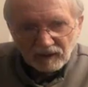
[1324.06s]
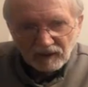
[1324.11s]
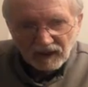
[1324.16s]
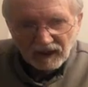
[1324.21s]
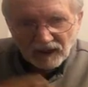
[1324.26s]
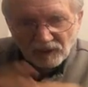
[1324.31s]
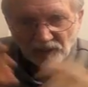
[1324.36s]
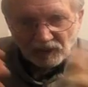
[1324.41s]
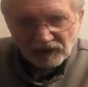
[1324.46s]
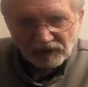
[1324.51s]

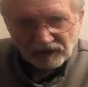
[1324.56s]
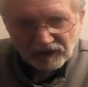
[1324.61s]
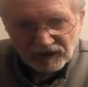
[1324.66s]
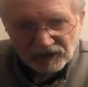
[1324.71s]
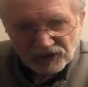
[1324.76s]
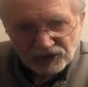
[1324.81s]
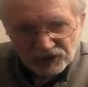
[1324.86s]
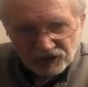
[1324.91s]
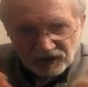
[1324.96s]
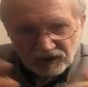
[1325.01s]
a
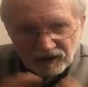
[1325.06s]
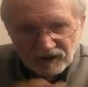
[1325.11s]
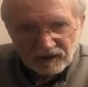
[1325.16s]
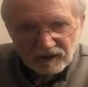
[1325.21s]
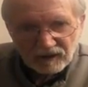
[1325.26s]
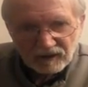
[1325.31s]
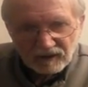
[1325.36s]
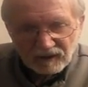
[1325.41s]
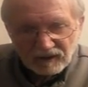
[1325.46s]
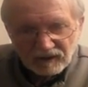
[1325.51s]
religion
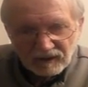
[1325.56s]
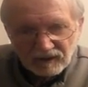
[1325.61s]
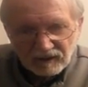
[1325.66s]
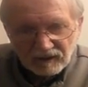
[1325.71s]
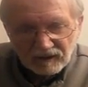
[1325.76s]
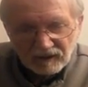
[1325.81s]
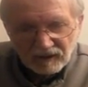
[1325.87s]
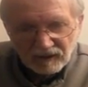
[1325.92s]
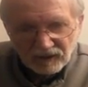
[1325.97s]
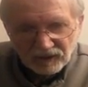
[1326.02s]

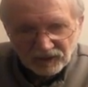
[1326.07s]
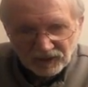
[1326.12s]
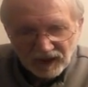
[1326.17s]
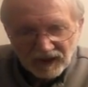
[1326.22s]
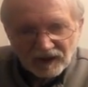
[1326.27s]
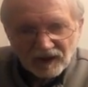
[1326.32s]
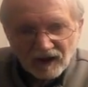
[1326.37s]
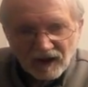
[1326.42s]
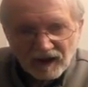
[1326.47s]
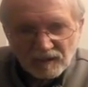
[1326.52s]

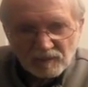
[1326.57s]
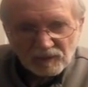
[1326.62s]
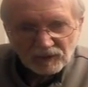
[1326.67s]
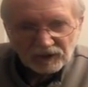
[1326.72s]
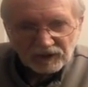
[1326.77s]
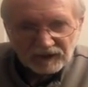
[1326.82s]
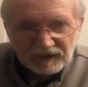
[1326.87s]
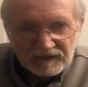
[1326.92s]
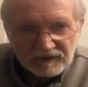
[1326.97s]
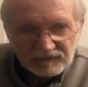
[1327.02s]
that I
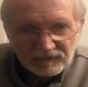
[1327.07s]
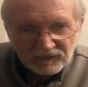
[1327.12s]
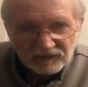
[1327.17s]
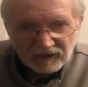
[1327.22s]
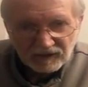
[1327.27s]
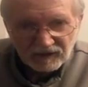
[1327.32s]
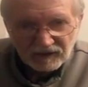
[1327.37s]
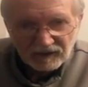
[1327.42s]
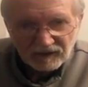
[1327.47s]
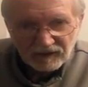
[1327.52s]
believe
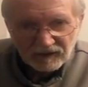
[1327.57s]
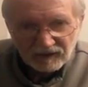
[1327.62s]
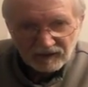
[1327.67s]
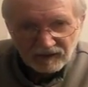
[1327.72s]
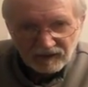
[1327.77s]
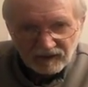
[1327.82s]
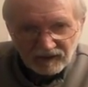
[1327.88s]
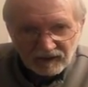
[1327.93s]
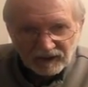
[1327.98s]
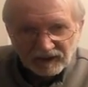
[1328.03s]
in.
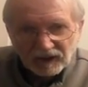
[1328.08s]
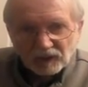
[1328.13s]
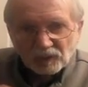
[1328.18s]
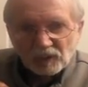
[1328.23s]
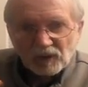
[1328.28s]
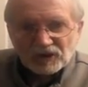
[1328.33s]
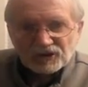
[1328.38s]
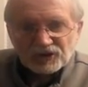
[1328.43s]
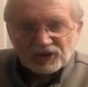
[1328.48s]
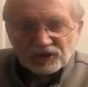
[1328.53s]
And I
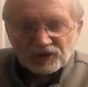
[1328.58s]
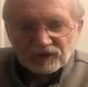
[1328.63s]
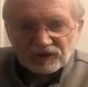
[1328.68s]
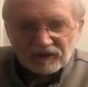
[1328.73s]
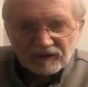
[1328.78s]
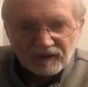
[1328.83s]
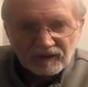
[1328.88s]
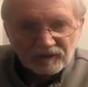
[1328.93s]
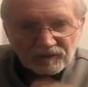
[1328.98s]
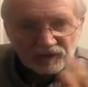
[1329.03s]
want you
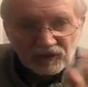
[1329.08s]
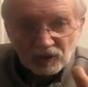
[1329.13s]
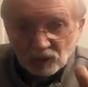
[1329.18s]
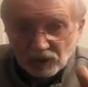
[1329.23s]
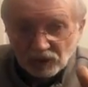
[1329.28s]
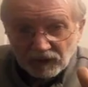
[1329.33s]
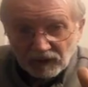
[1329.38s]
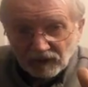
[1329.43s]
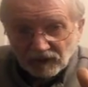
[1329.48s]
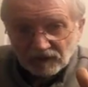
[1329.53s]
to, if you
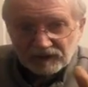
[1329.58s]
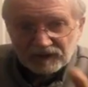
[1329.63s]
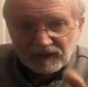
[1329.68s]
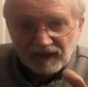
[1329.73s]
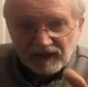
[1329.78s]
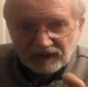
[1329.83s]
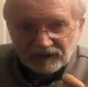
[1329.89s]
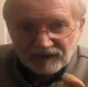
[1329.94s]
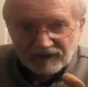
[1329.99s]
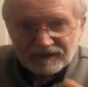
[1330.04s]
will,
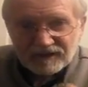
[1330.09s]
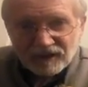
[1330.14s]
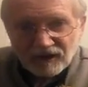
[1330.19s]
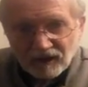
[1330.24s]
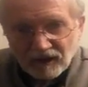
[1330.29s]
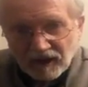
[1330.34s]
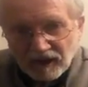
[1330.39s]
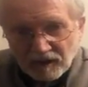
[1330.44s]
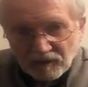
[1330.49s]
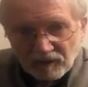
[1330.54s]
take the
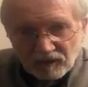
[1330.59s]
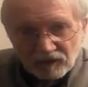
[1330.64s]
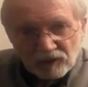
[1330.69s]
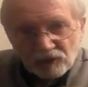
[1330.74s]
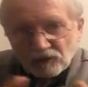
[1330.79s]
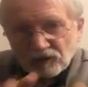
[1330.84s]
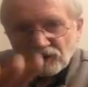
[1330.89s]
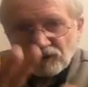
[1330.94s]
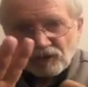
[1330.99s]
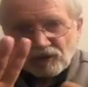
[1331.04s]
time.
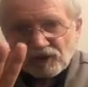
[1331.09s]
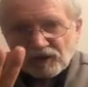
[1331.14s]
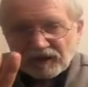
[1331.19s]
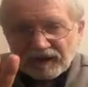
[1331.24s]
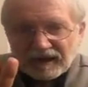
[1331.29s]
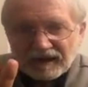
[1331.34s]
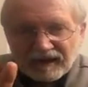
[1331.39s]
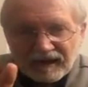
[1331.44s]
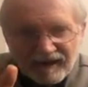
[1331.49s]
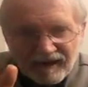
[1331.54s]
You look
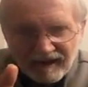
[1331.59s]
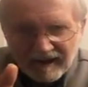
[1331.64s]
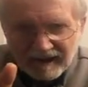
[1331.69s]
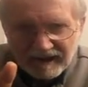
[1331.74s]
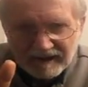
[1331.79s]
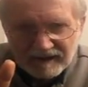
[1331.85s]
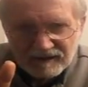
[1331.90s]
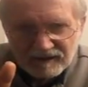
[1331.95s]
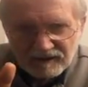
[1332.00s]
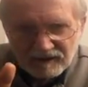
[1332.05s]
at
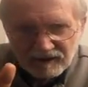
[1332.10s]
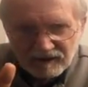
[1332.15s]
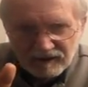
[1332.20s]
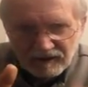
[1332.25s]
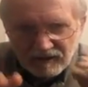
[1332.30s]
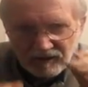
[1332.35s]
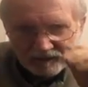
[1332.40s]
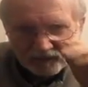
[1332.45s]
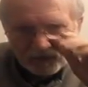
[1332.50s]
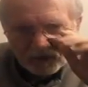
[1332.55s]
Kat.
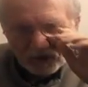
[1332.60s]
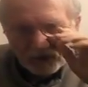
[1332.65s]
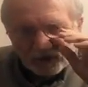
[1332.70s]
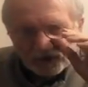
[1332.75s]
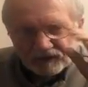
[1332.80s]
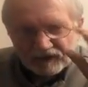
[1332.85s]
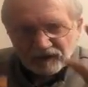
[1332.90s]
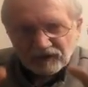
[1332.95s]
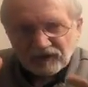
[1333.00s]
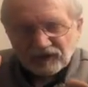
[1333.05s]
You
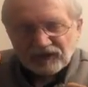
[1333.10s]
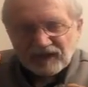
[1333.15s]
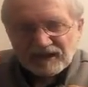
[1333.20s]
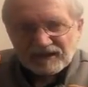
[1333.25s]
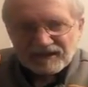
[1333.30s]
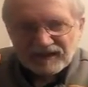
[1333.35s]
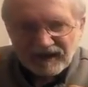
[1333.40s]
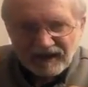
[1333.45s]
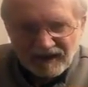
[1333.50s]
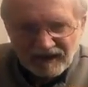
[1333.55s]
look at the
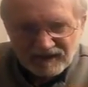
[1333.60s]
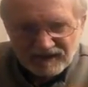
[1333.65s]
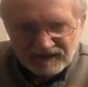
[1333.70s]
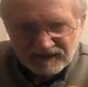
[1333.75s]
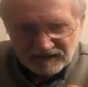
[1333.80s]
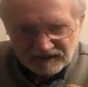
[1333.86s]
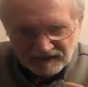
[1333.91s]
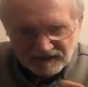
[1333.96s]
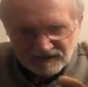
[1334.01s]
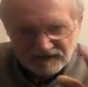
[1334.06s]
things Kat
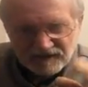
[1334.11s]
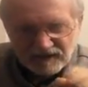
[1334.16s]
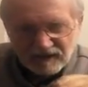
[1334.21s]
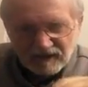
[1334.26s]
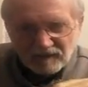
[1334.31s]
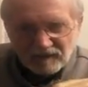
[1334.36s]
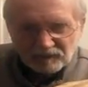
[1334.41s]
says.